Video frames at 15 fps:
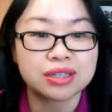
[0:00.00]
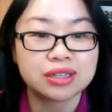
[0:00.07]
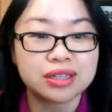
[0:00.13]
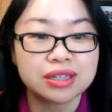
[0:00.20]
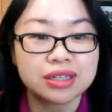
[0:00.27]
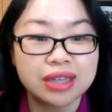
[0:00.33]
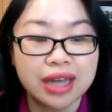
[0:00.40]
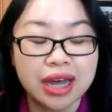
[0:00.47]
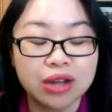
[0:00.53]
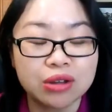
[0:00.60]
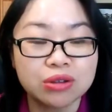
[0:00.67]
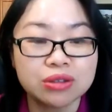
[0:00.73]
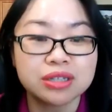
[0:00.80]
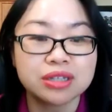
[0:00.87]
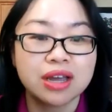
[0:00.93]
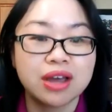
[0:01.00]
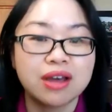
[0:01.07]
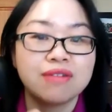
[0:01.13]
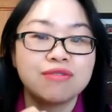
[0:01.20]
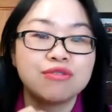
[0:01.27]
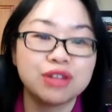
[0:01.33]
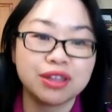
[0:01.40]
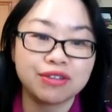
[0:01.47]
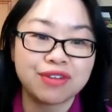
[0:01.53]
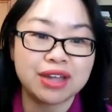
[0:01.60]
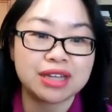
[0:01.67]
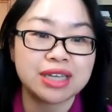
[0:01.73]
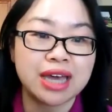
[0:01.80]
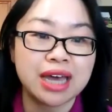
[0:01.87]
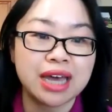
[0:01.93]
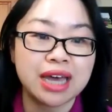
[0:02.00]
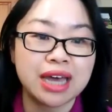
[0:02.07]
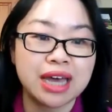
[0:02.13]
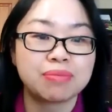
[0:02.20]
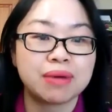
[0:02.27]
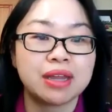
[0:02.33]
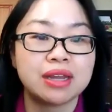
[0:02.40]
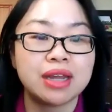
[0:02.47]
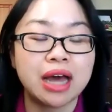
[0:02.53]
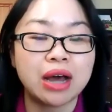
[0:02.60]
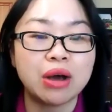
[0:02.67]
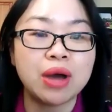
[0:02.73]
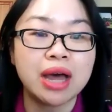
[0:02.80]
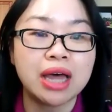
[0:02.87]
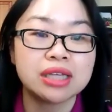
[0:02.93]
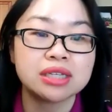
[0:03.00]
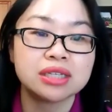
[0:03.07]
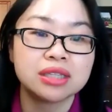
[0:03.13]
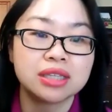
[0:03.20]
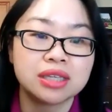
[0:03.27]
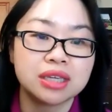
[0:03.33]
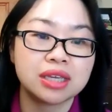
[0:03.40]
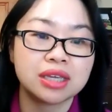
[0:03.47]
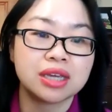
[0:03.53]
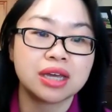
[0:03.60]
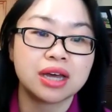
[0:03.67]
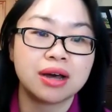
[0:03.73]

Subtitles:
sounds really fantastic, but how's the